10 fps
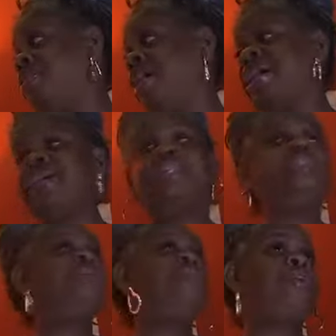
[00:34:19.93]
of fact,
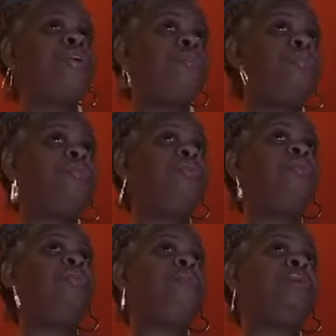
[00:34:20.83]
I guess
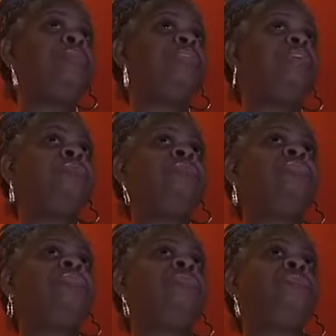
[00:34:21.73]
tomorrow, no,
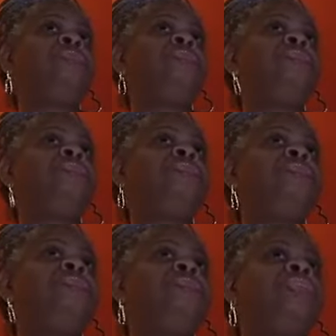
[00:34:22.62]
maybe no,
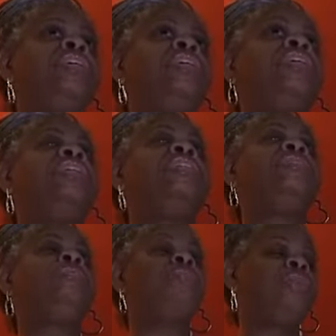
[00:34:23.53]

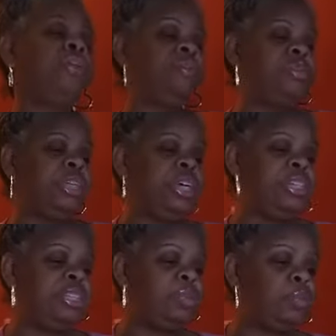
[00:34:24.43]
to
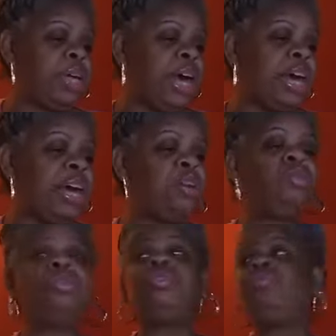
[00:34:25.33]
one of the days this
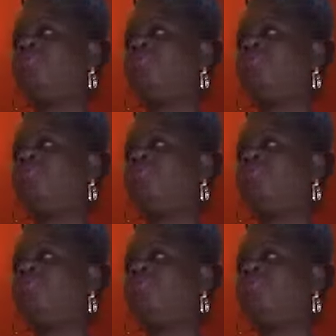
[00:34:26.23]
week, I